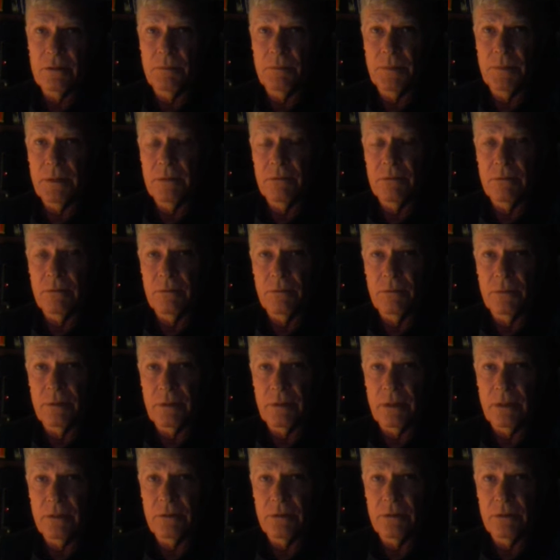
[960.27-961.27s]
has been
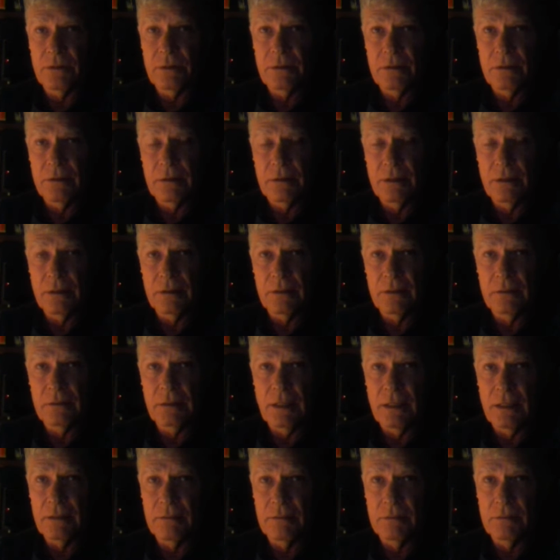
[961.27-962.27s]
with others,
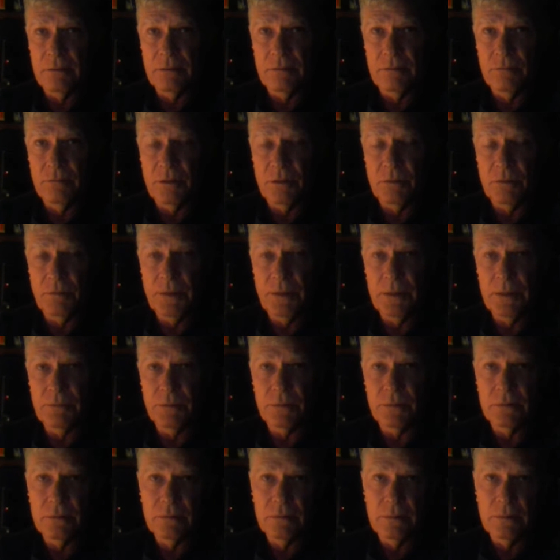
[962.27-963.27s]
not with the
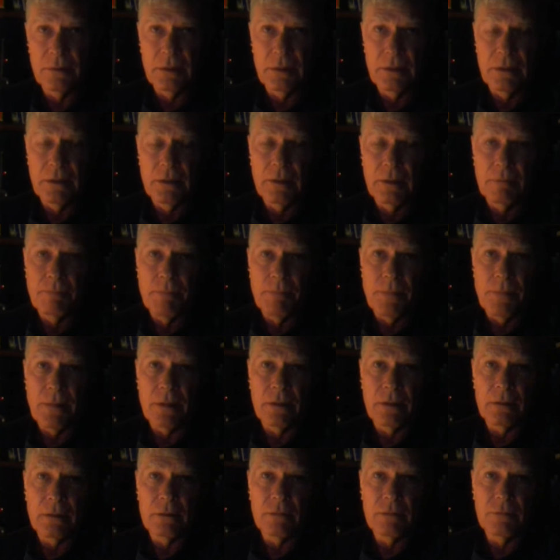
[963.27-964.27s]
people.
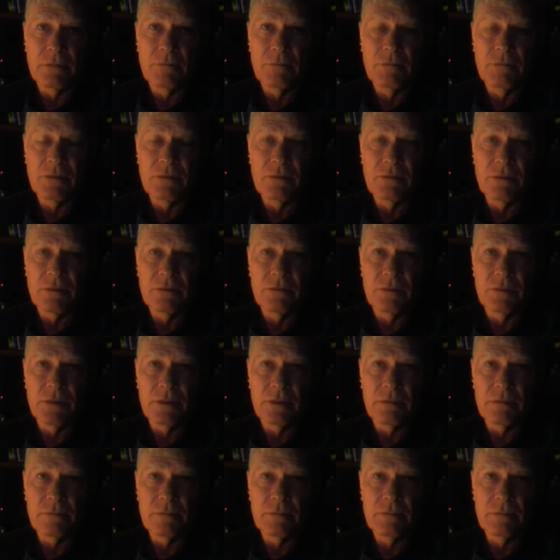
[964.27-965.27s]
We've
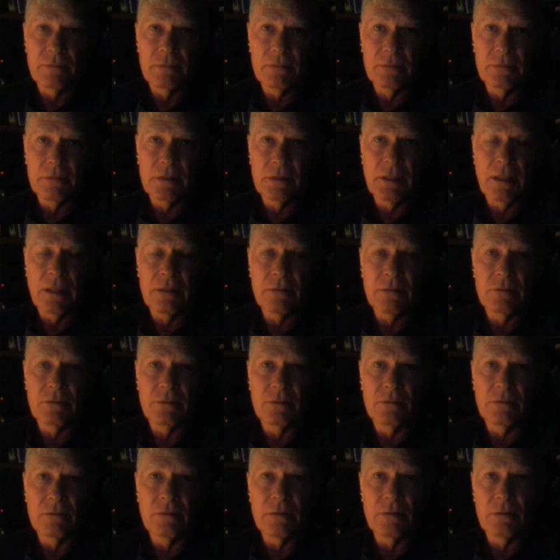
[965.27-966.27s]

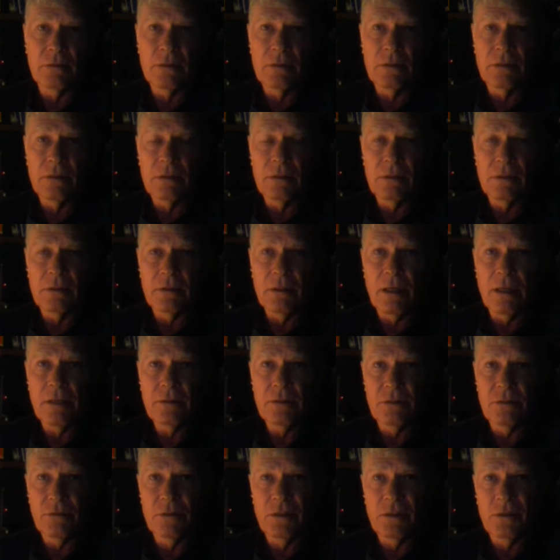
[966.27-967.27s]
gotten
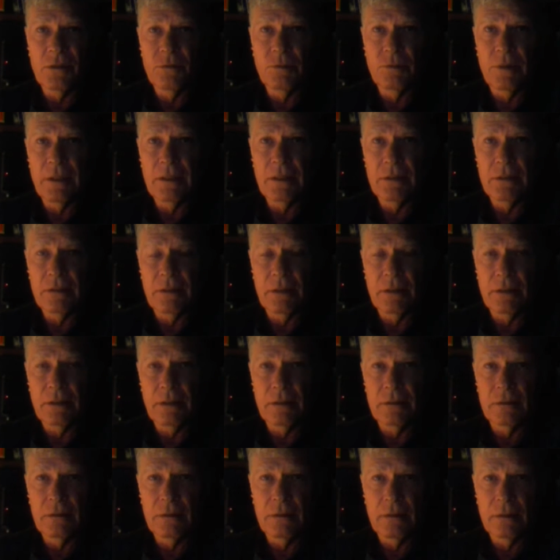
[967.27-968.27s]
lots of good ways to
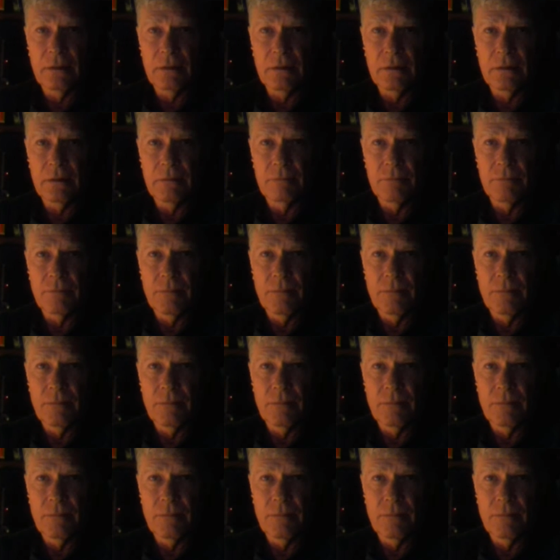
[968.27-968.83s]
get to